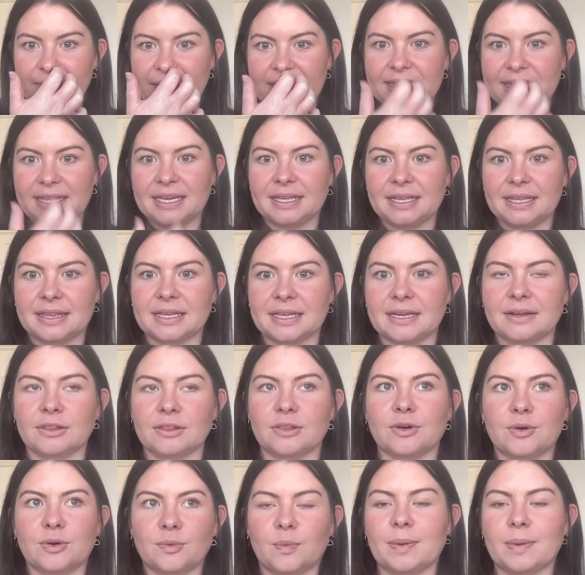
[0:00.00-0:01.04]
I think that a
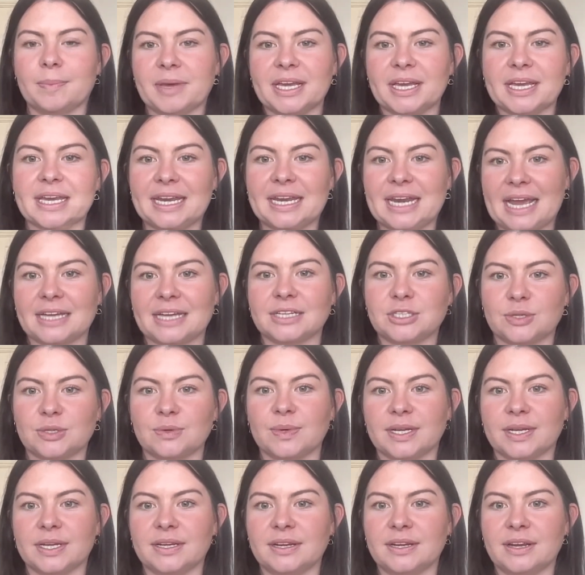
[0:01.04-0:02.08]
lot of women connect
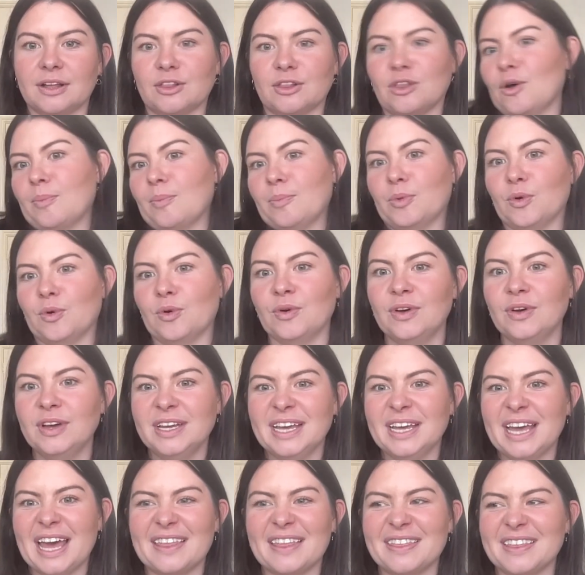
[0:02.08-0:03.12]
to it a lot more
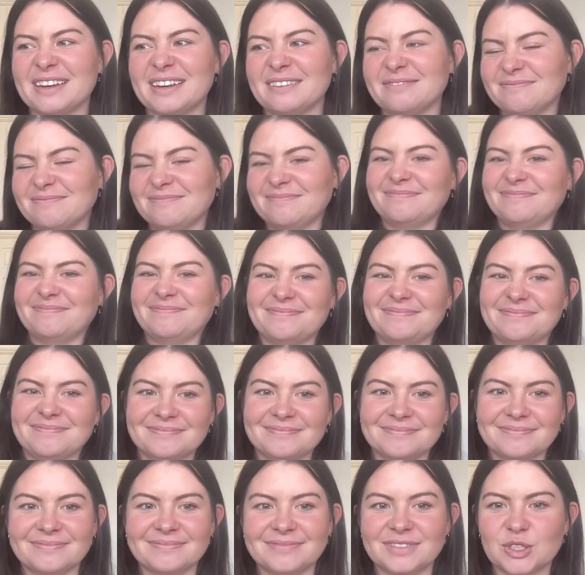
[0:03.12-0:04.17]
and then
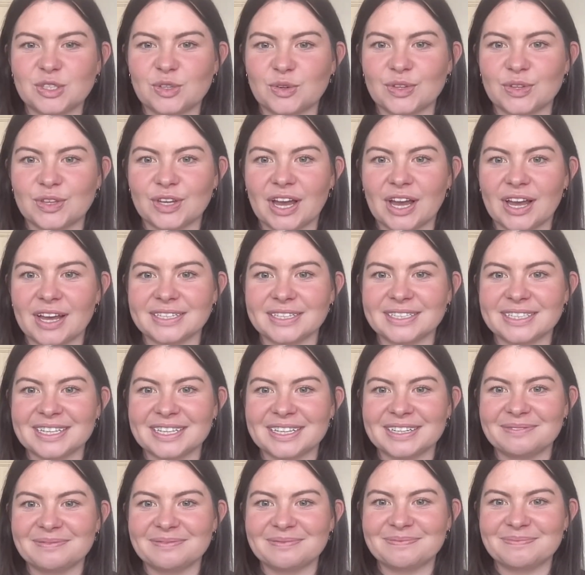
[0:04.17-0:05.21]
screw the guys
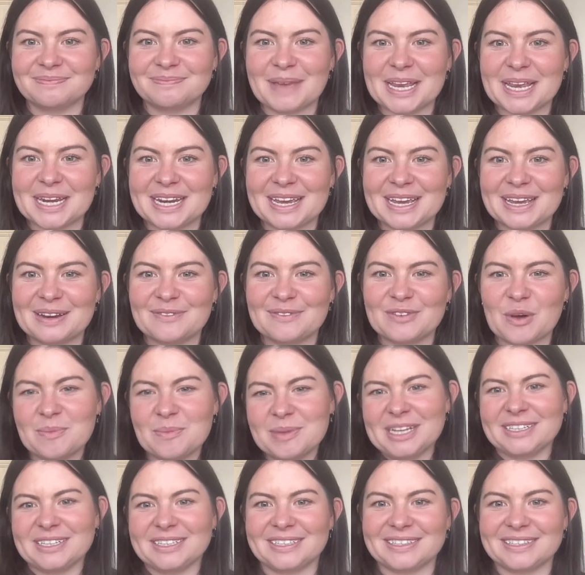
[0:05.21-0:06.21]
that make negative comments.